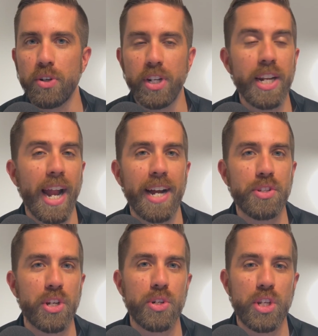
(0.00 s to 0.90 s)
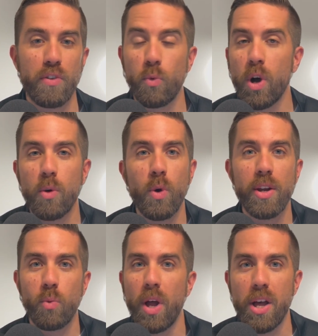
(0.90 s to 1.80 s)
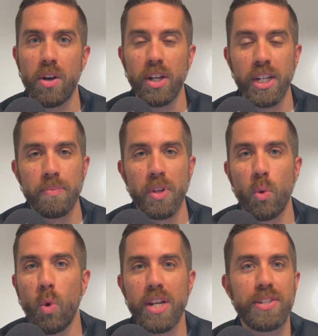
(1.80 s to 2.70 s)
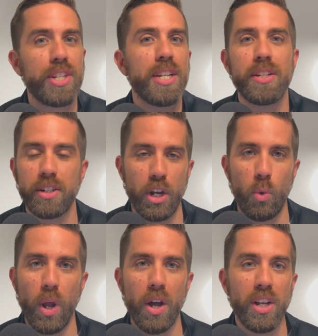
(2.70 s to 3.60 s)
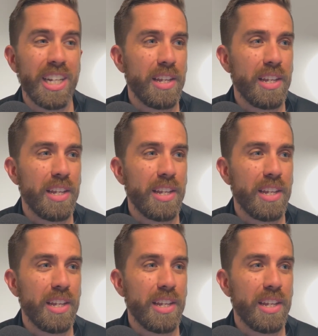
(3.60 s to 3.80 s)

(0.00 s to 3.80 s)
You need to ask yourself what went well, what didn't go well.